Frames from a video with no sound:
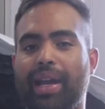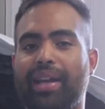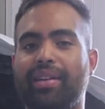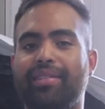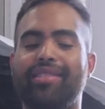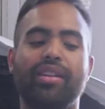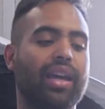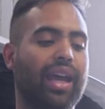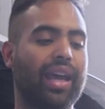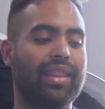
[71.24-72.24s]
package.
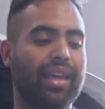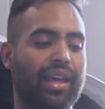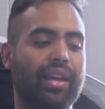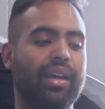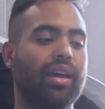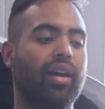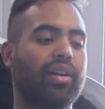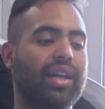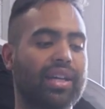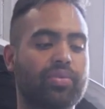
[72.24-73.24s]
And then
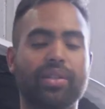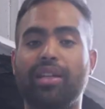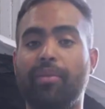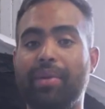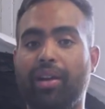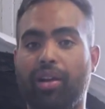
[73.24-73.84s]
our next one's gonna be